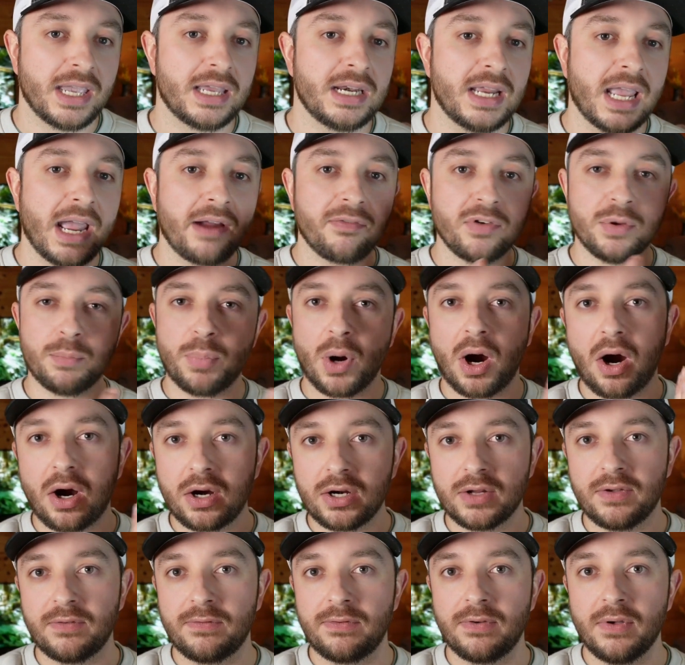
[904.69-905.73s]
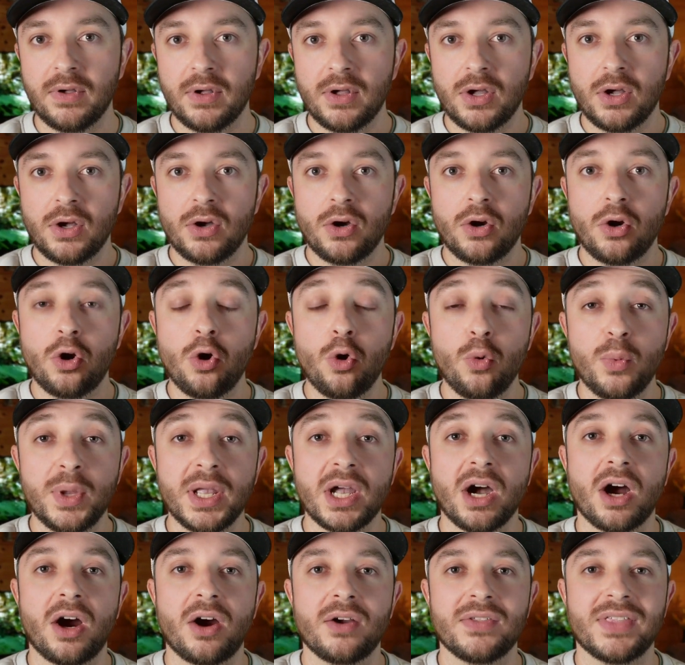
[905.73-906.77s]
and every part of who
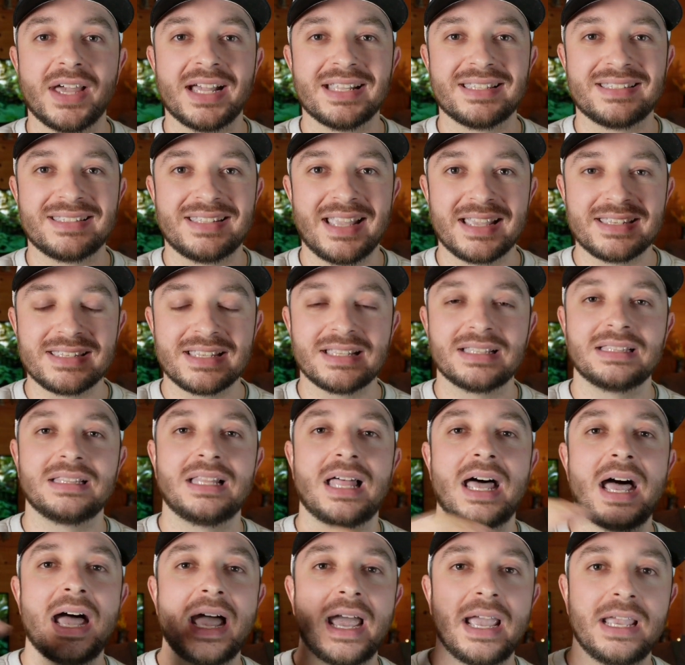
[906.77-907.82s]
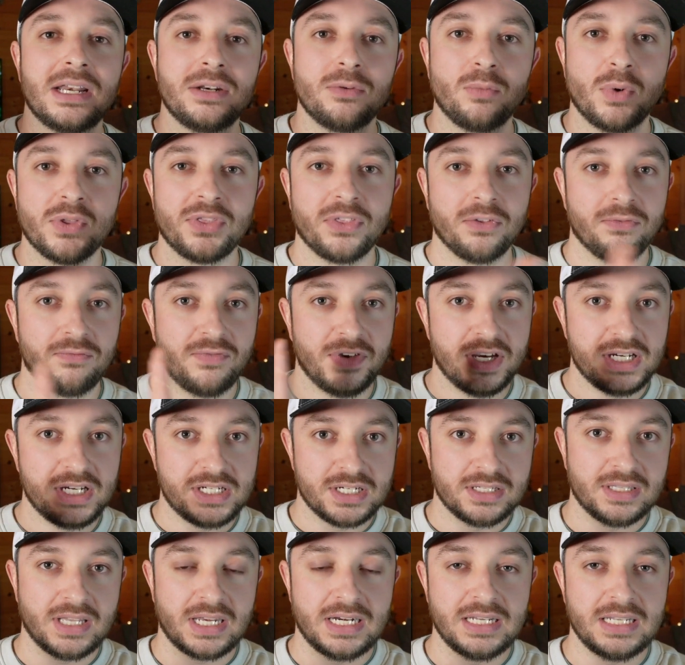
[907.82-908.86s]
we are that doesn't line with the
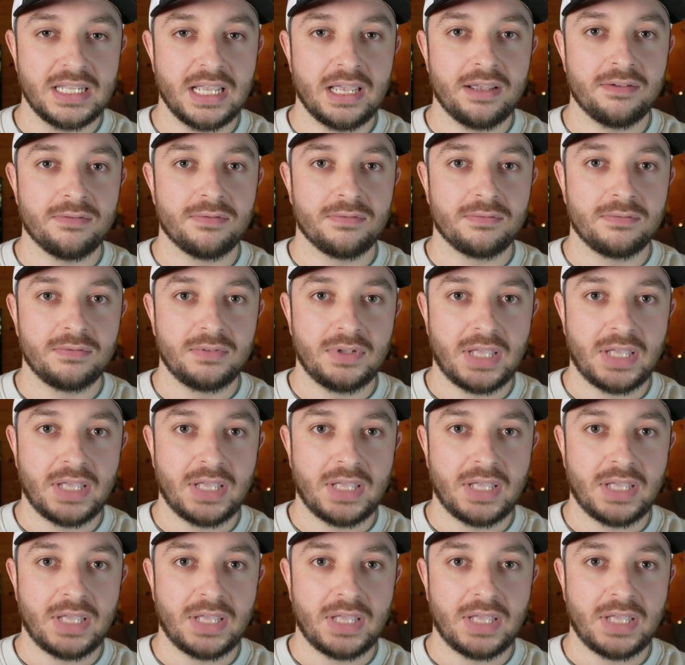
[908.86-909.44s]
vision that he